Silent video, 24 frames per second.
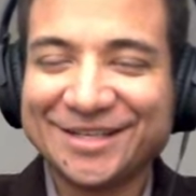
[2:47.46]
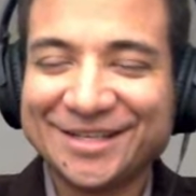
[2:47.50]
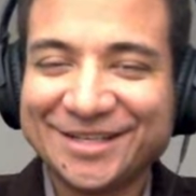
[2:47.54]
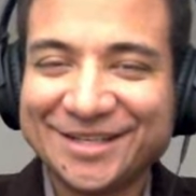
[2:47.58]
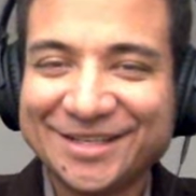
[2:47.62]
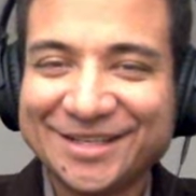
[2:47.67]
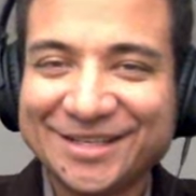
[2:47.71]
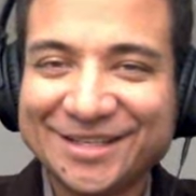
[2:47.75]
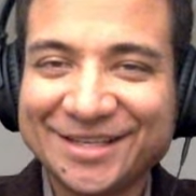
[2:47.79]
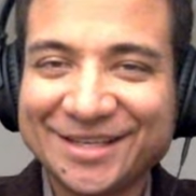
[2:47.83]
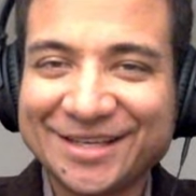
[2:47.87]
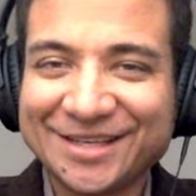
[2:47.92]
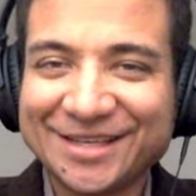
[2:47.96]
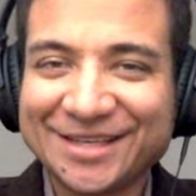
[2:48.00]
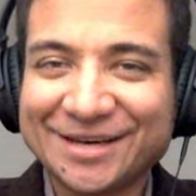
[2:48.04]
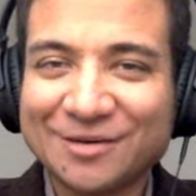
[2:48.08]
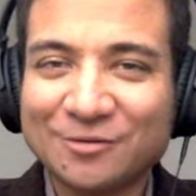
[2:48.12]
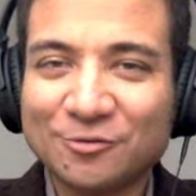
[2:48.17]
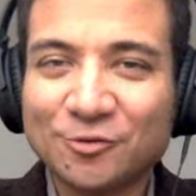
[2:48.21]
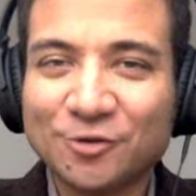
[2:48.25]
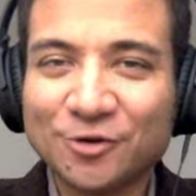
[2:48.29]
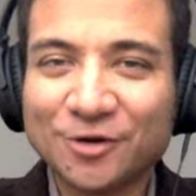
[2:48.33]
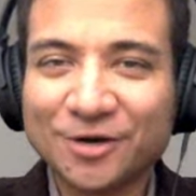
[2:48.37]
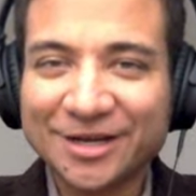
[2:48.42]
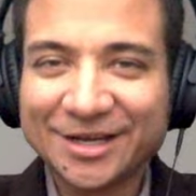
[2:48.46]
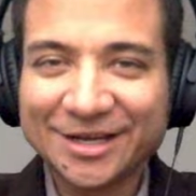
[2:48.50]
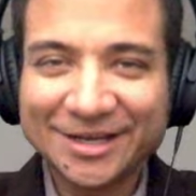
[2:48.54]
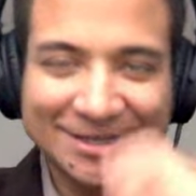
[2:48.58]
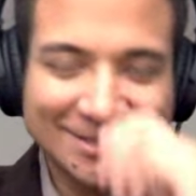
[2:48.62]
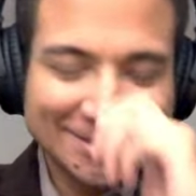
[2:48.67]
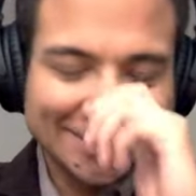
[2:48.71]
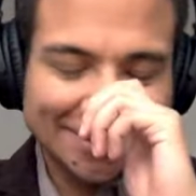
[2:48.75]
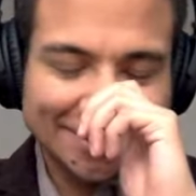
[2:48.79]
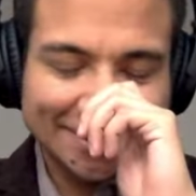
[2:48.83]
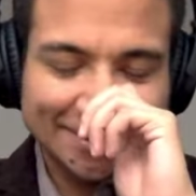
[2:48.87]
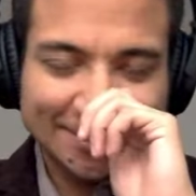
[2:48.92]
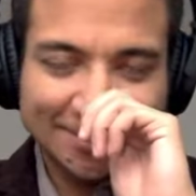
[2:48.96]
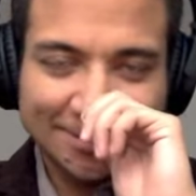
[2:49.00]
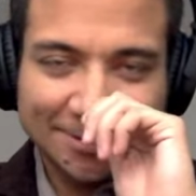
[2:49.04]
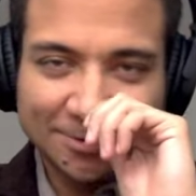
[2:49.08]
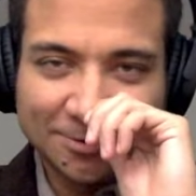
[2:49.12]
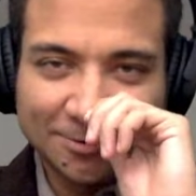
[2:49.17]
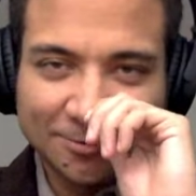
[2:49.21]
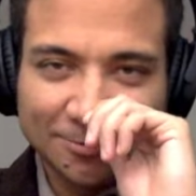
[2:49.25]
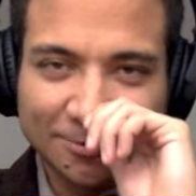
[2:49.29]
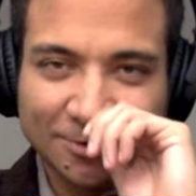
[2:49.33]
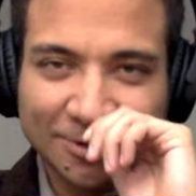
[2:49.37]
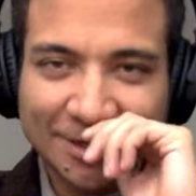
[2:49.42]
like that Warheads. Do you
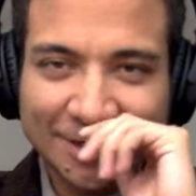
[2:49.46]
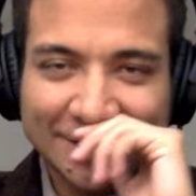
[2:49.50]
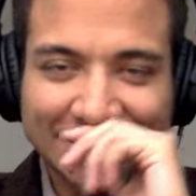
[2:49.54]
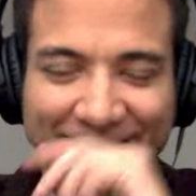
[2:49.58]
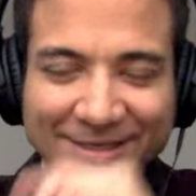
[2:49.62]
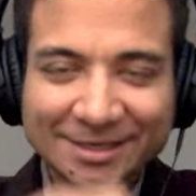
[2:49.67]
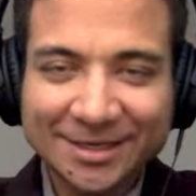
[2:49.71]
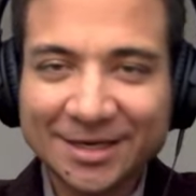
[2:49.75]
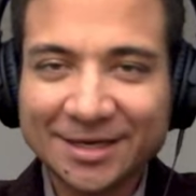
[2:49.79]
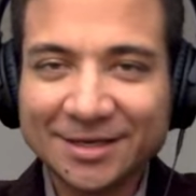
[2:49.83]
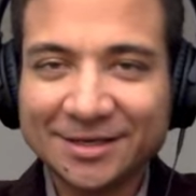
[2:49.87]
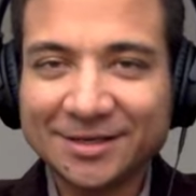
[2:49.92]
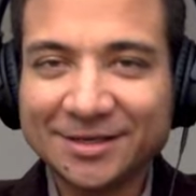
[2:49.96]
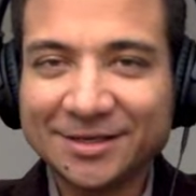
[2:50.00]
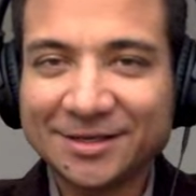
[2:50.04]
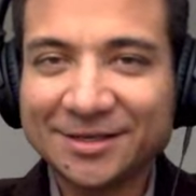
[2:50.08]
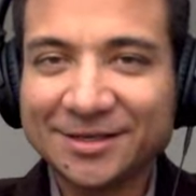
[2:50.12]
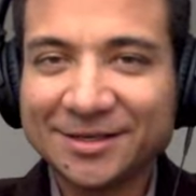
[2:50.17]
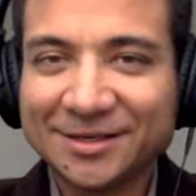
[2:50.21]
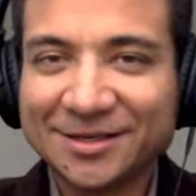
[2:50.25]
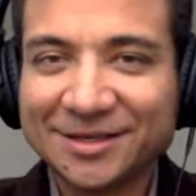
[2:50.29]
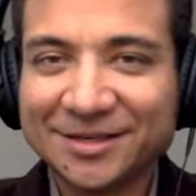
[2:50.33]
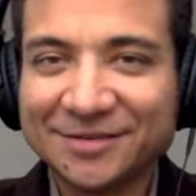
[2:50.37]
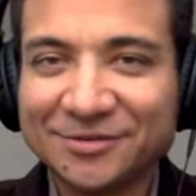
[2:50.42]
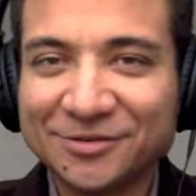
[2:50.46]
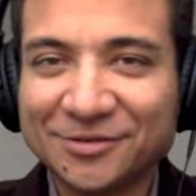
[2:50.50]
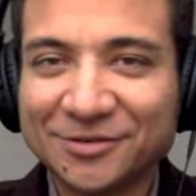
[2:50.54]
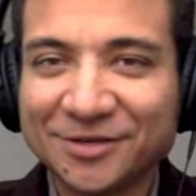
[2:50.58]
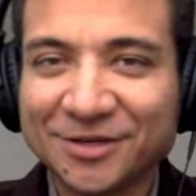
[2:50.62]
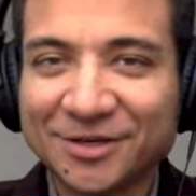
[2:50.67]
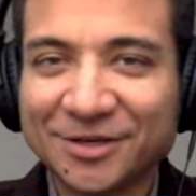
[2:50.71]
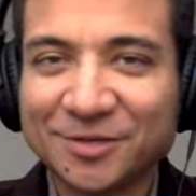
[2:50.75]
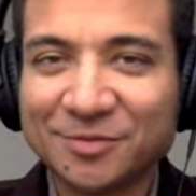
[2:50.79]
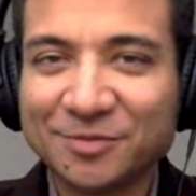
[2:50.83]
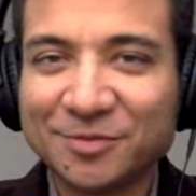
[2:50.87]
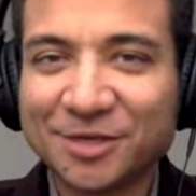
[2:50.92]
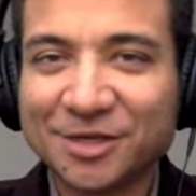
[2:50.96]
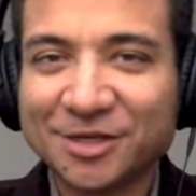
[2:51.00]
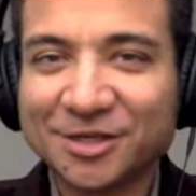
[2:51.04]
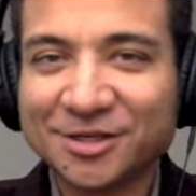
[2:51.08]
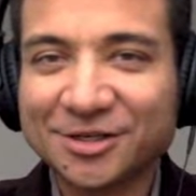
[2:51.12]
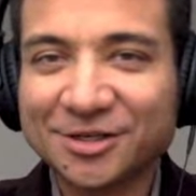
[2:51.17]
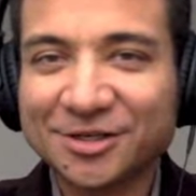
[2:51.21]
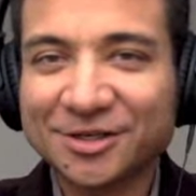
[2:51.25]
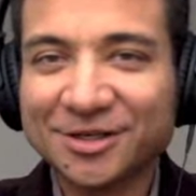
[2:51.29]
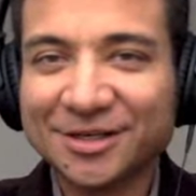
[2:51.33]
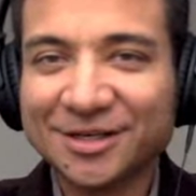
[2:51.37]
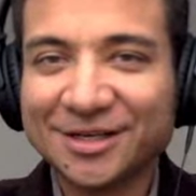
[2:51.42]
know Warheads candy? If you look at the
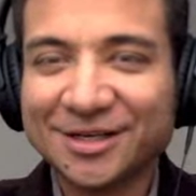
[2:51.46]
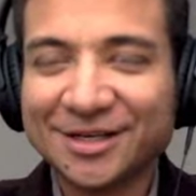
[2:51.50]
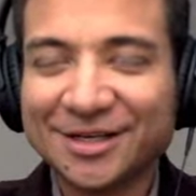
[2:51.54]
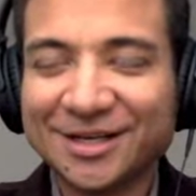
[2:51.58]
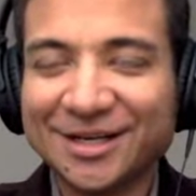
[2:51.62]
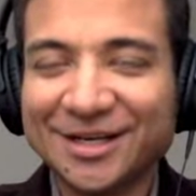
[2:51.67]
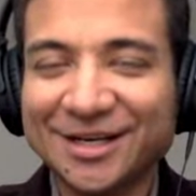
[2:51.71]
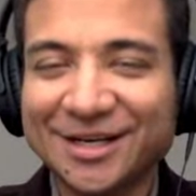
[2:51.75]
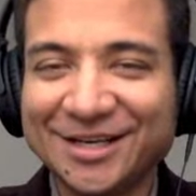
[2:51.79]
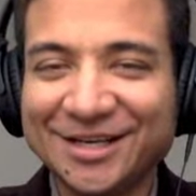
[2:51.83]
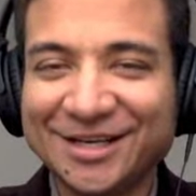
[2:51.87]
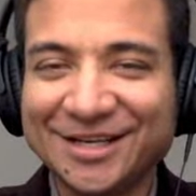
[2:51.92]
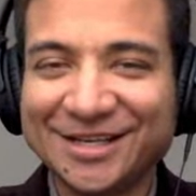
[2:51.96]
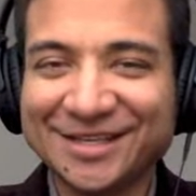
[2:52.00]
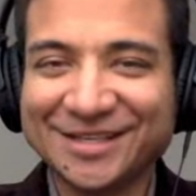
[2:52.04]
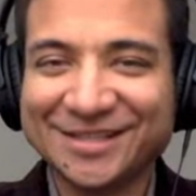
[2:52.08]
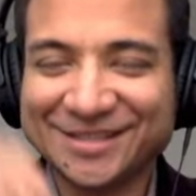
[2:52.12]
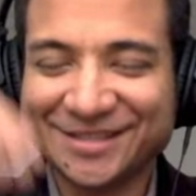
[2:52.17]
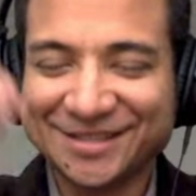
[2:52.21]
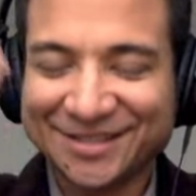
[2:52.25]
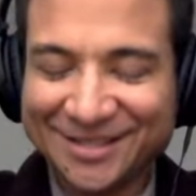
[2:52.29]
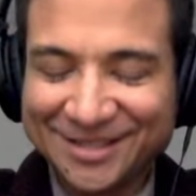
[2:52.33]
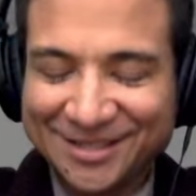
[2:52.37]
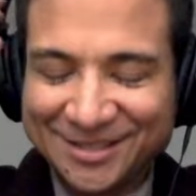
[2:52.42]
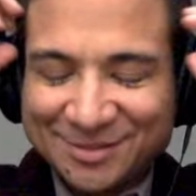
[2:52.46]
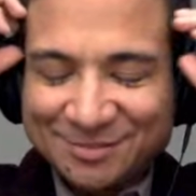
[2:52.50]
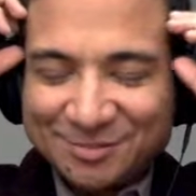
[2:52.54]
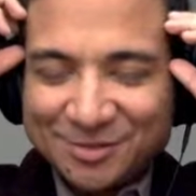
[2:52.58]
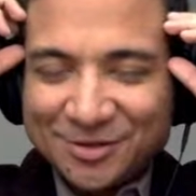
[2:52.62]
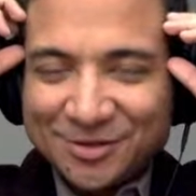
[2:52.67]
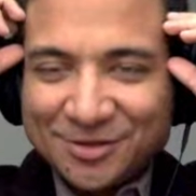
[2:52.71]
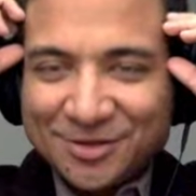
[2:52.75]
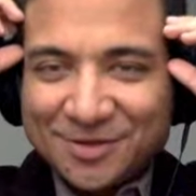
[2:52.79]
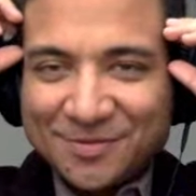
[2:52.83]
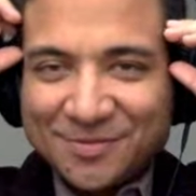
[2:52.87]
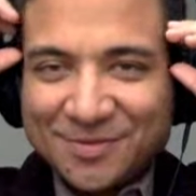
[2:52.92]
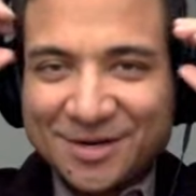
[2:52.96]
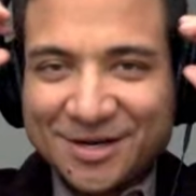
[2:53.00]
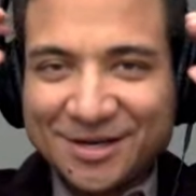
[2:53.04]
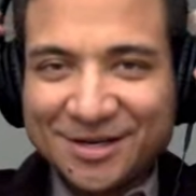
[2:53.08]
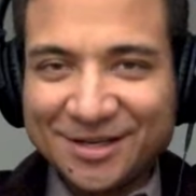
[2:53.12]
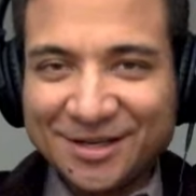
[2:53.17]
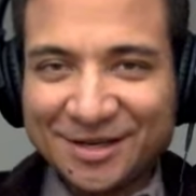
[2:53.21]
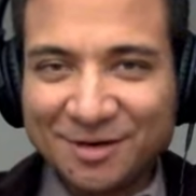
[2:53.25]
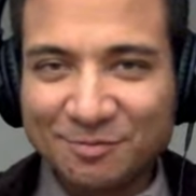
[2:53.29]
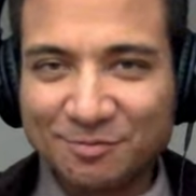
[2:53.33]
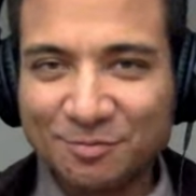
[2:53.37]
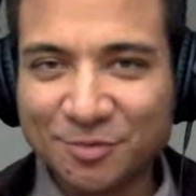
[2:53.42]
picture, it's an exploding
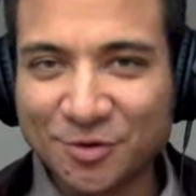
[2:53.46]
mind.